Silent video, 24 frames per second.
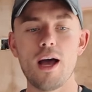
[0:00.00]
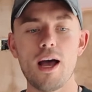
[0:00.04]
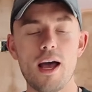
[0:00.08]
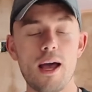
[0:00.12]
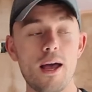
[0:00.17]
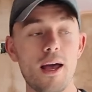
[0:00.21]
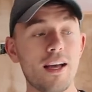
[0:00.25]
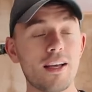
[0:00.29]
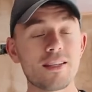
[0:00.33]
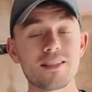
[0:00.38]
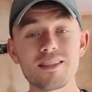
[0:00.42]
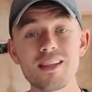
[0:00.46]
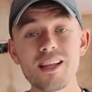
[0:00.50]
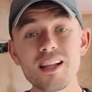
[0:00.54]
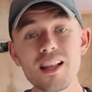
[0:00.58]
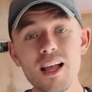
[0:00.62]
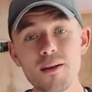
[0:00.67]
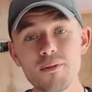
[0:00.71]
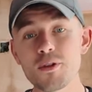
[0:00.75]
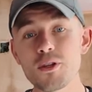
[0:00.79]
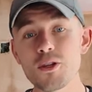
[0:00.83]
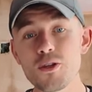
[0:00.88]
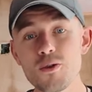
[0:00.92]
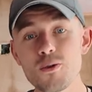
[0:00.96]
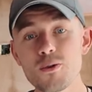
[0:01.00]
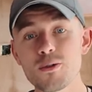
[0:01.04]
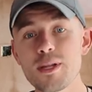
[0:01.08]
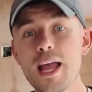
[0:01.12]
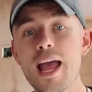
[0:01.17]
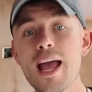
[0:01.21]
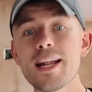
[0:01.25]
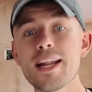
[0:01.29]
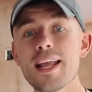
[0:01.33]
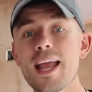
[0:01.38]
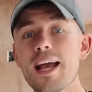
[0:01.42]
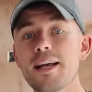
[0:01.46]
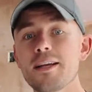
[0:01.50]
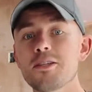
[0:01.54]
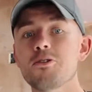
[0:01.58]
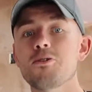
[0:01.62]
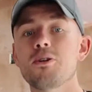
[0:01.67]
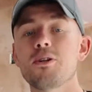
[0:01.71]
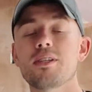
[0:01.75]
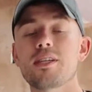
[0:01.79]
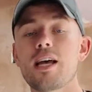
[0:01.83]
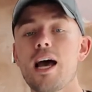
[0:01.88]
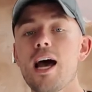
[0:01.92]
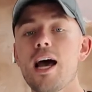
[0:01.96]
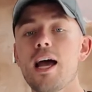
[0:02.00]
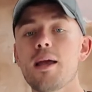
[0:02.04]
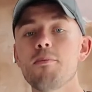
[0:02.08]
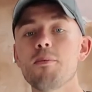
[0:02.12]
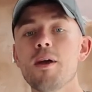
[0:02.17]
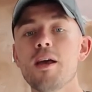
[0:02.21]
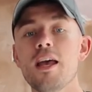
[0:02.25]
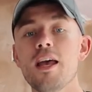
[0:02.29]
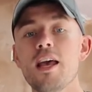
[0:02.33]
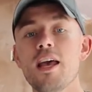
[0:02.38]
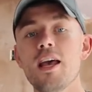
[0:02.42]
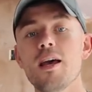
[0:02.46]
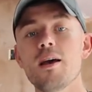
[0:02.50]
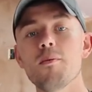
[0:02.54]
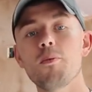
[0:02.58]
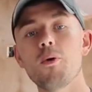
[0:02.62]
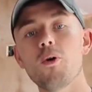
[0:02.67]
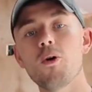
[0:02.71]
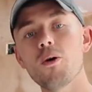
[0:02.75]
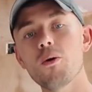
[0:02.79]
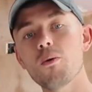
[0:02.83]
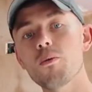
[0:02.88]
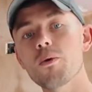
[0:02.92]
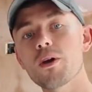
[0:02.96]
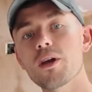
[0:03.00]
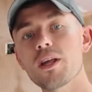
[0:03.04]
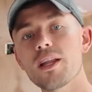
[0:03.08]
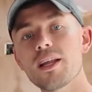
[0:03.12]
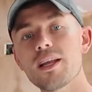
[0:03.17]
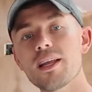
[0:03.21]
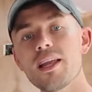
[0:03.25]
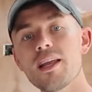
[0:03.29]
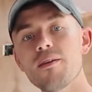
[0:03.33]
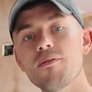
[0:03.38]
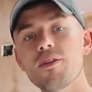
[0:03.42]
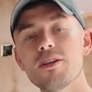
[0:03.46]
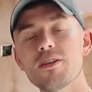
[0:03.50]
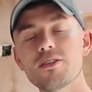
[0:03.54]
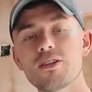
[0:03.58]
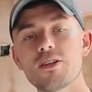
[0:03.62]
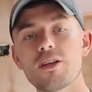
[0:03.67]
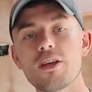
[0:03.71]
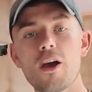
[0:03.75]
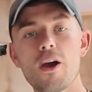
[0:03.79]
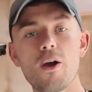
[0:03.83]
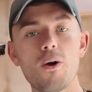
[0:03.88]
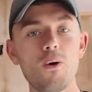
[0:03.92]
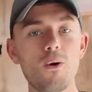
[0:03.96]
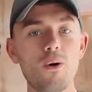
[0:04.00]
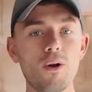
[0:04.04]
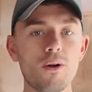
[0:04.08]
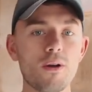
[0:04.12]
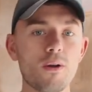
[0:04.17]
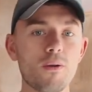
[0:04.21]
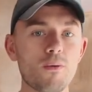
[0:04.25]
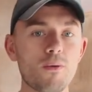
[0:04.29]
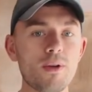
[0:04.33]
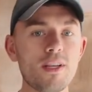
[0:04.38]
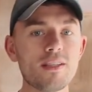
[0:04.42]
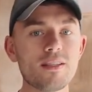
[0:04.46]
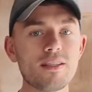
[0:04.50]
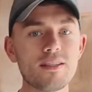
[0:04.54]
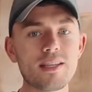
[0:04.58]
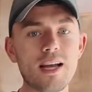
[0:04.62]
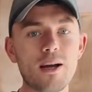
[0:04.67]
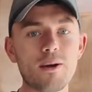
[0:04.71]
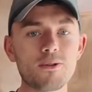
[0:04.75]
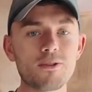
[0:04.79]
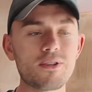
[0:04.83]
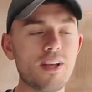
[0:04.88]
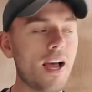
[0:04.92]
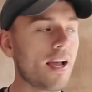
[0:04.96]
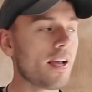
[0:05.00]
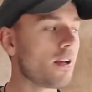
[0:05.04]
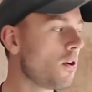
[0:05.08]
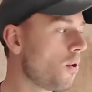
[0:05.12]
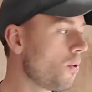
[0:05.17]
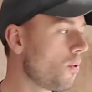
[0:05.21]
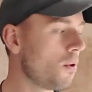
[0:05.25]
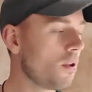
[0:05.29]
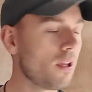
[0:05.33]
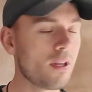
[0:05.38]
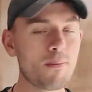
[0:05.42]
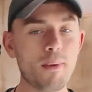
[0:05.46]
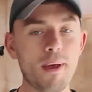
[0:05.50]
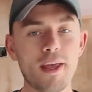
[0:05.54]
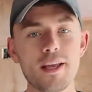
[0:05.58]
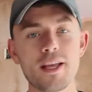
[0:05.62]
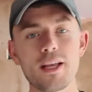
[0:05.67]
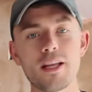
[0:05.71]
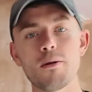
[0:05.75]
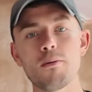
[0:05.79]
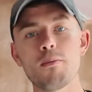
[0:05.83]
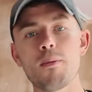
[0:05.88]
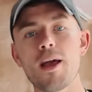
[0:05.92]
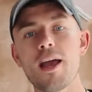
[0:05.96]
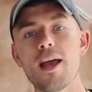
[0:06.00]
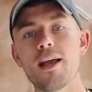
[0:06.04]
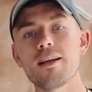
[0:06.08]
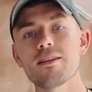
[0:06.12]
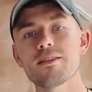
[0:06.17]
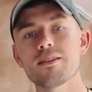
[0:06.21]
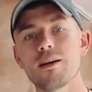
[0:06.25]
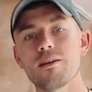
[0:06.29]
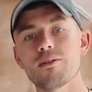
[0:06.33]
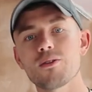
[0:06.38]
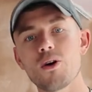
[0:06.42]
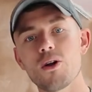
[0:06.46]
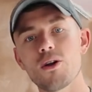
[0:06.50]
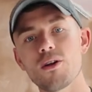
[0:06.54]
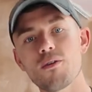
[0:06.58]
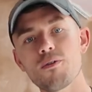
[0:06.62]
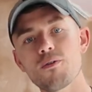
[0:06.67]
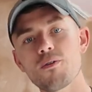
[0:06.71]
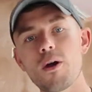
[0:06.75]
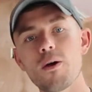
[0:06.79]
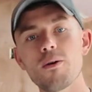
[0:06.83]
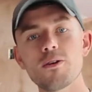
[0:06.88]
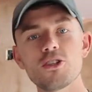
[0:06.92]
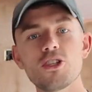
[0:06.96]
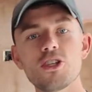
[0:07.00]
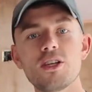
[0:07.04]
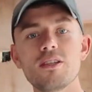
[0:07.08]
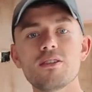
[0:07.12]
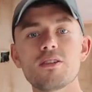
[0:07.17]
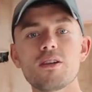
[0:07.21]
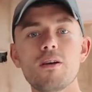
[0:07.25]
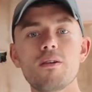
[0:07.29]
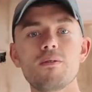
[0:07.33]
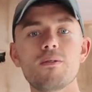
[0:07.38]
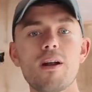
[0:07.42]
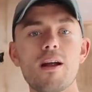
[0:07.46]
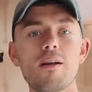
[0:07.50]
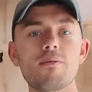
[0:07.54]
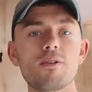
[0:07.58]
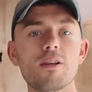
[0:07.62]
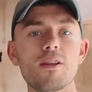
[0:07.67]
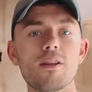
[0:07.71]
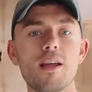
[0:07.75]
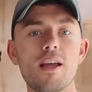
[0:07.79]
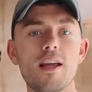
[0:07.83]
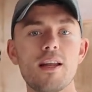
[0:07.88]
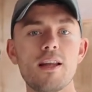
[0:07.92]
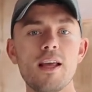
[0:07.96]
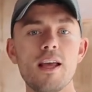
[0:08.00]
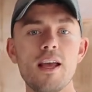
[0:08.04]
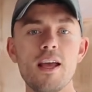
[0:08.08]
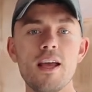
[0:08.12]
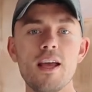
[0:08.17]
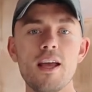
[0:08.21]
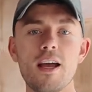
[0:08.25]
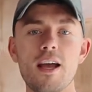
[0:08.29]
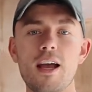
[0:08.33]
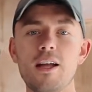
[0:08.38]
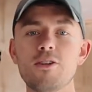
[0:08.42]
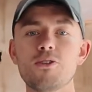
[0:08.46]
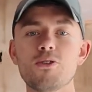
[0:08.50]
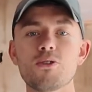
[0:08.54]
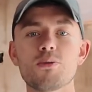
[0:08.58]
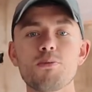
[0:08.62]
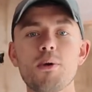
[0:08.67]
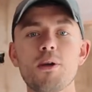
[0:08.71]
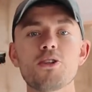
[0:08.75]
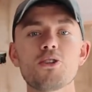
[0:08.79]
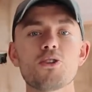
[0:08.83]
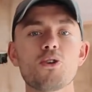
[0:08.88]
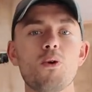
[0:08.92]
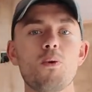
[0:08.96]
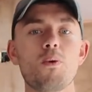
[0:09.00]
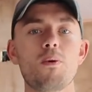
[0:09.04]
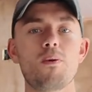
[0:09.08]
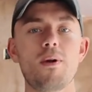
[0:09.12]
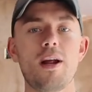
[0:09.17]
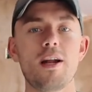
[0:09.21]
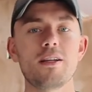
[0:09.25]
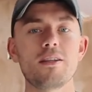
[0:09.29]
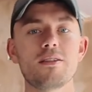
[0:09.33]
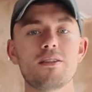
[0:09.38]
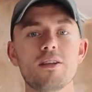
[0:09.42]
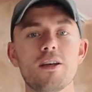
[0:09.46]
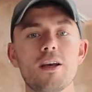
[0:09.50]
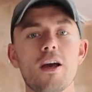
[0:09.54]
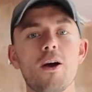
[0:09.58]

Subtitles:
I still haven't used any extra time, but we're going to give this a go. Reese is outside currently making a mix. I've got to throw a sheet over everything and just make sure we're ready to